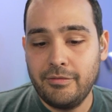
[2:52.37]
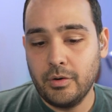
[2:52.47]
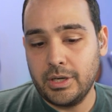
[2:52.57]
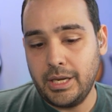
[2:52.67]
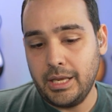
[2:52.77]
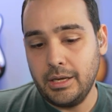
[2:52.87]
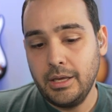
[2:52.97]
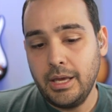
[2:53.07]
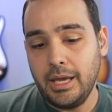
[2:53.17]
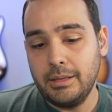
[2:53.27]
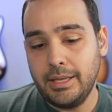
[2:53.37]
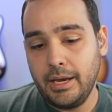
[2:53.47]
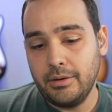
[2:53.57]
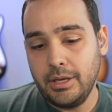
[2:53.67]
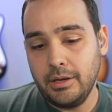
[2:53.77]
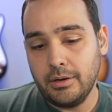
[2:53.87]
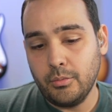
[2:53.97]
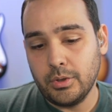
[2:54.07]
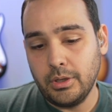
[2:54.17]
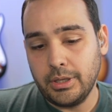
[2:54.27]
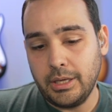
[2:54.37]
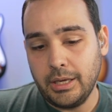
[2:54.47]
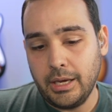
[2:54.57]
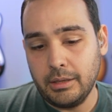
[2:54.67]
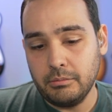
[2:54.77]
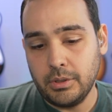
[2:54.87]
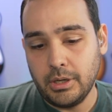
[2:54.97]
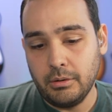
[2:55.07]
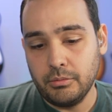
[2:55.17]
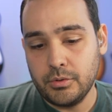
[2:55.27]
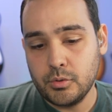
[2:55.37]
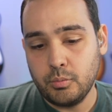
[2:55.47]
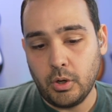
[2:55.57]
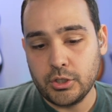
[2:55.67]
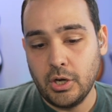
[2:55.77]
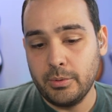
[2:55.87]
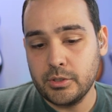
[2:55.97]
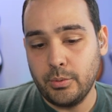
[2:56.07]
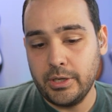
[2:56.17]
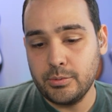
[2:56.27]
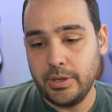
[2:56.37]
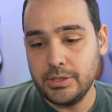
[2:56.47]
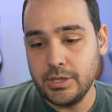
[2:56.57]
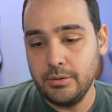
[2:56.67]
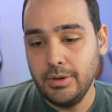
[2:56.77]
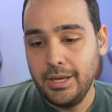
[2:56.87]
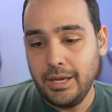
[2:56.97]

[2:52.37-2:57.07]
for Kadena. And down here, we're looking at, you know, October twenty twenty-two.